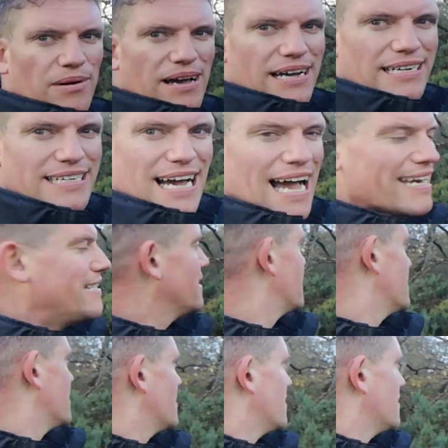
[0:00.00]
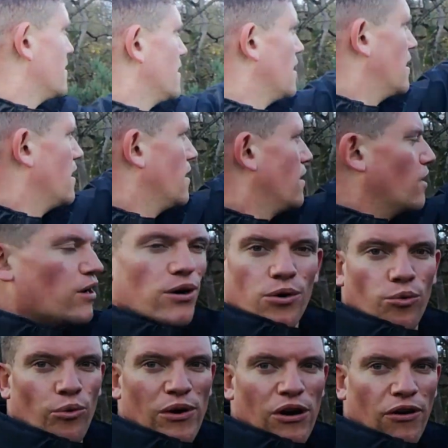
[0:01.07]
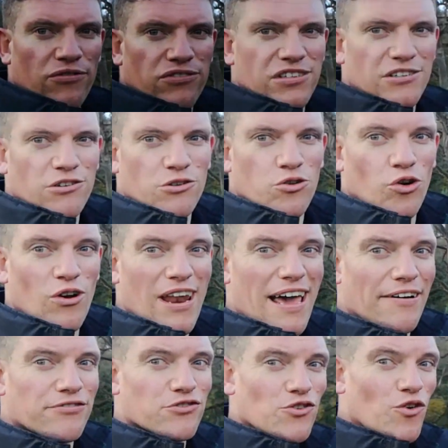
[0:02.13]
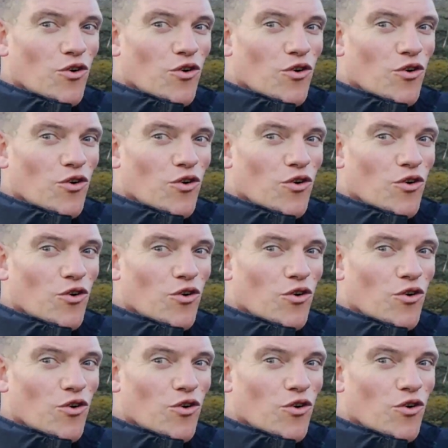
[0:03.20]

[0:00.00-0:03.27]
where to go. We're obviously going to go left